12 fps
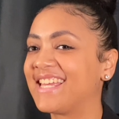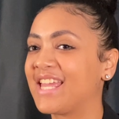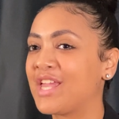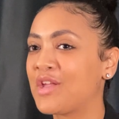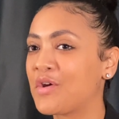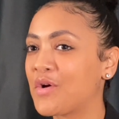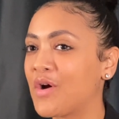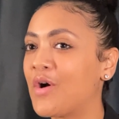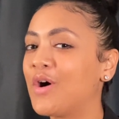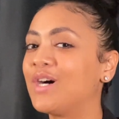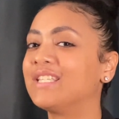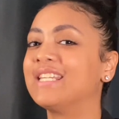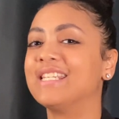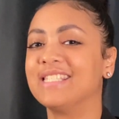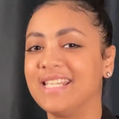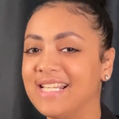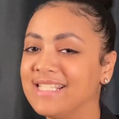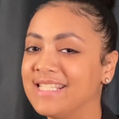cure all the
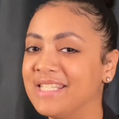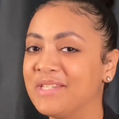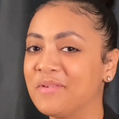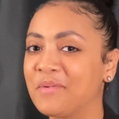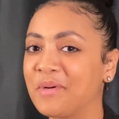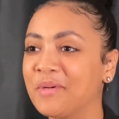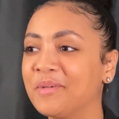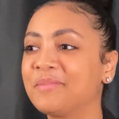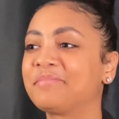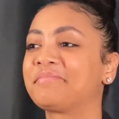diseases in the world.